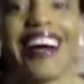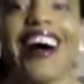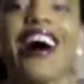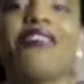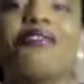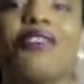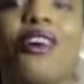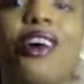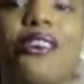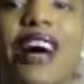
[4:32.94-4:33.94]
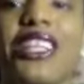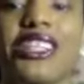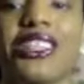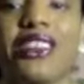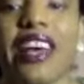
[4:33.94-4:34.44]
avoid
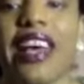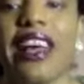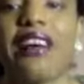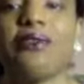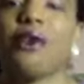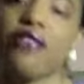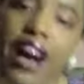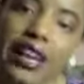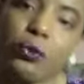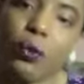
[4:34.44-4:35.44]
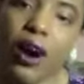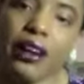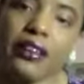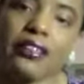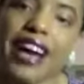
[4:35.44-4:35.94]
washing your hair with hot
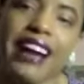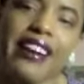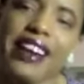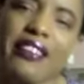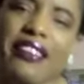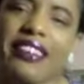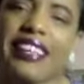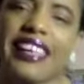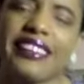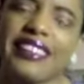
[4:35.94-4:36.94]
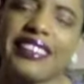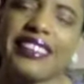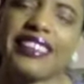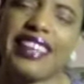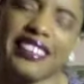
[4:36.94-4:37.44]
water. I've heard that this
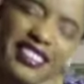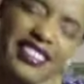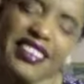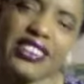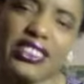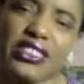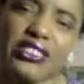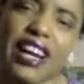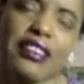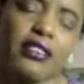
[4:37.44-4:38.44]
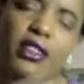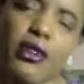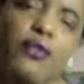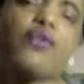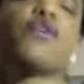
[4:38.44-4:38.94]
is not a good thing to do. I don't
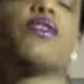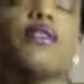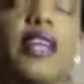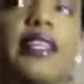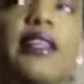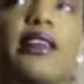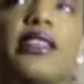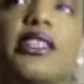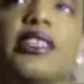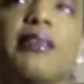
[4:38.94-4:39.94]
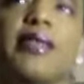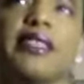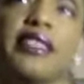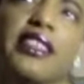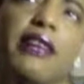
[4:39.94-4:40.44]
know if you've done it in
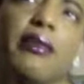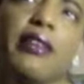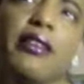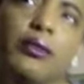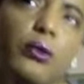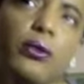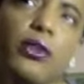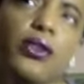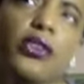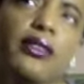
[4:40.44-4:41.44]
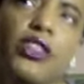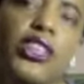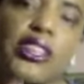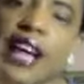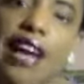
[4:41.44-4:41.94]
the summer, used
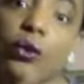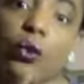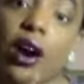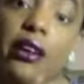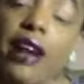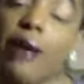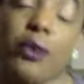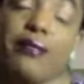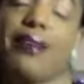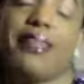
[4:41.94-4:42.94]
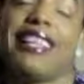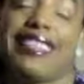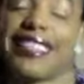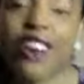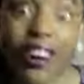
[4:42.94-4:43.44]
just hot water. I mean,
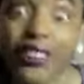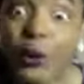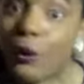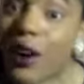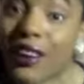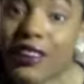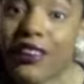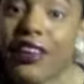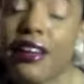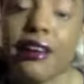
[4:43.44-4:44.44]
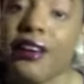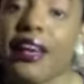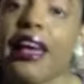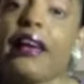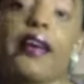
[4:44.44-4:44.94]
that's scalding water.
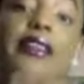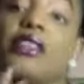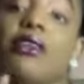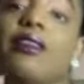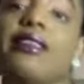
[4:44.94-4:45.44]
Okay, so